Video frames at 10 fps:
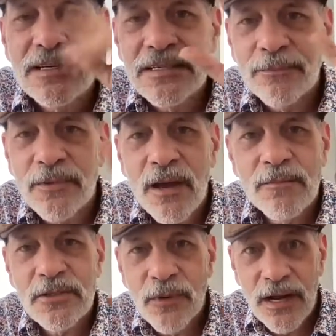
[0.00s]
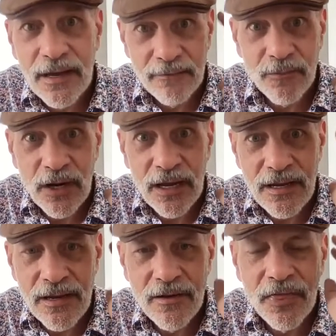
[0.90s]
sometimes when I
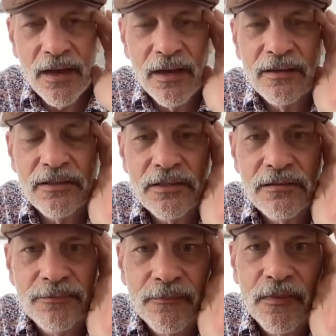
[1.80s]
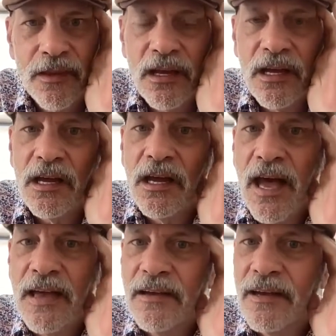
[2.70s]
hear things,
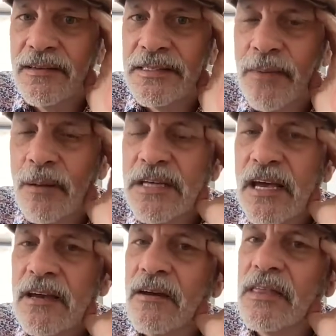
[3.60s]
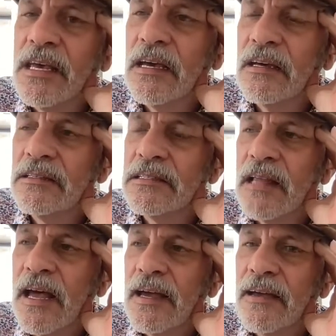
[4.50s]
I sometimes hear things
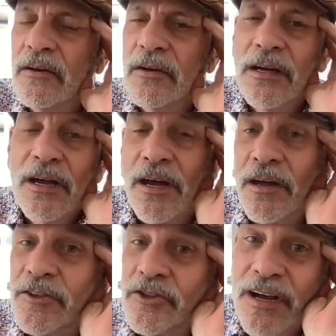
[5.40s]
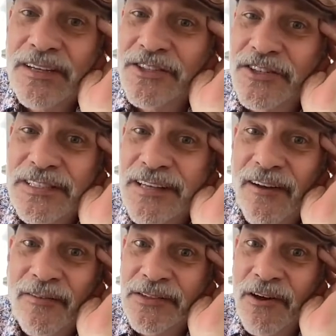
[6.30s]
like, trust
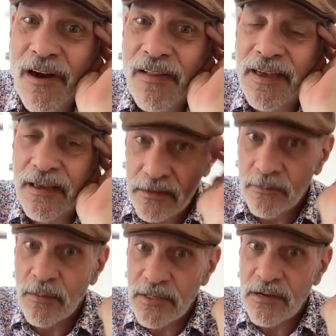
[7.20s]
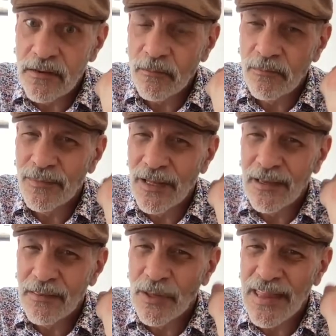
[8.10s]
yourself, darling. Sometimes I hear them
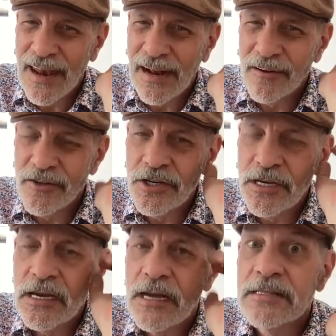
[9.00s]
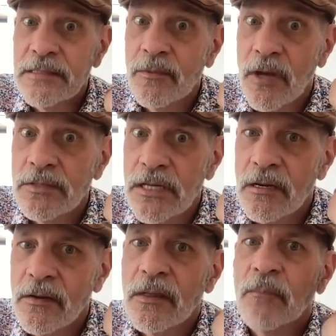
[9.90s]
like with that energy. And sometimes I
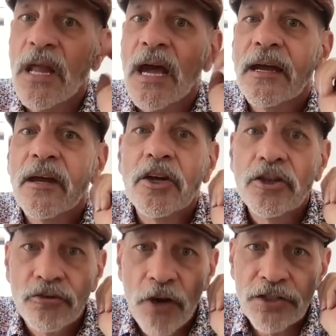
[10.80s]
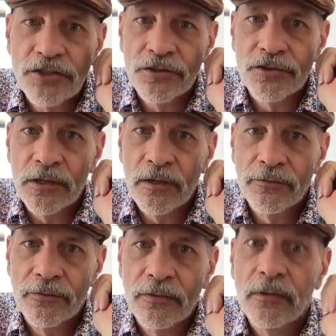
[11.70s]
hear them like, trust yourself.
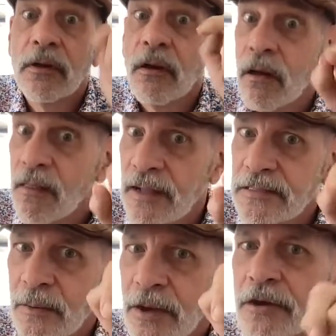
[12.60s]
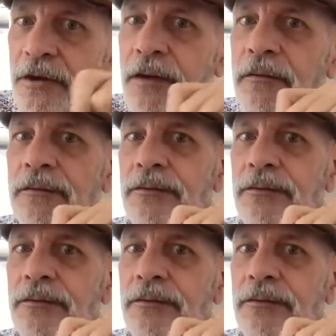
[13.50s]
That's how I heard it.